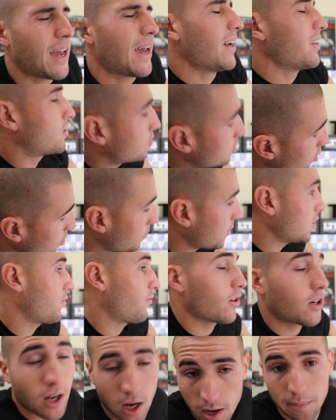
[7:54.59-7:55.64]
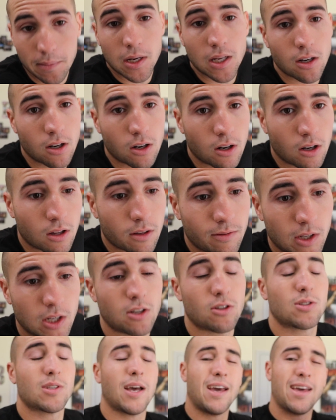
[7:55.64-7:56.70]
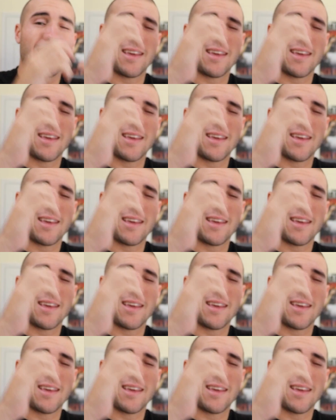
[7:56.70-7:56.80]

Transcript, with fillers: and so much for commenting on all the videos.